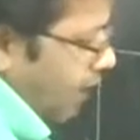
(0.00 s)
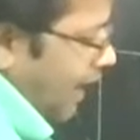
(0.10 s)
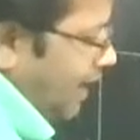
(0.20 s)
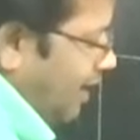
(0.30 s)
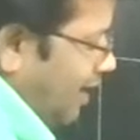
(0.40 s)

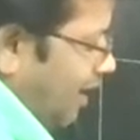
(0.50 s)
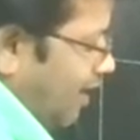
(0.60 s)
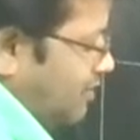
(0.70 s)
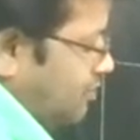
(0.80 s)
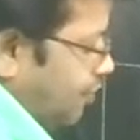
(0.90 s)
tied
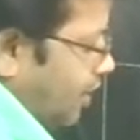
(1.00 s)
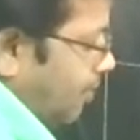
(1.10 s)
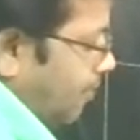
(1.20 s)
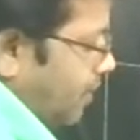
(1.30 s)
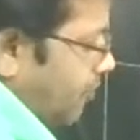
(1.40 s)
a
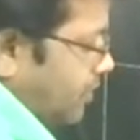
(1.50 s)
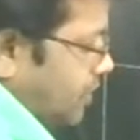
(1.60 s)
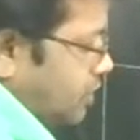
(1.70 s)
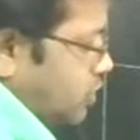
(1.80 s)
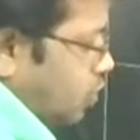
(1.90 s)
string between
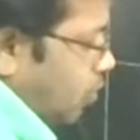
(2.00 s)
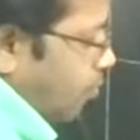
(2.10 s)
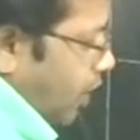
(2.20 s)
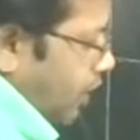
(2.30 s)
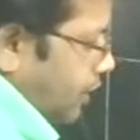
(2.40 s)
these
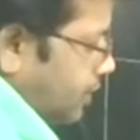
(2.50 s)
2 points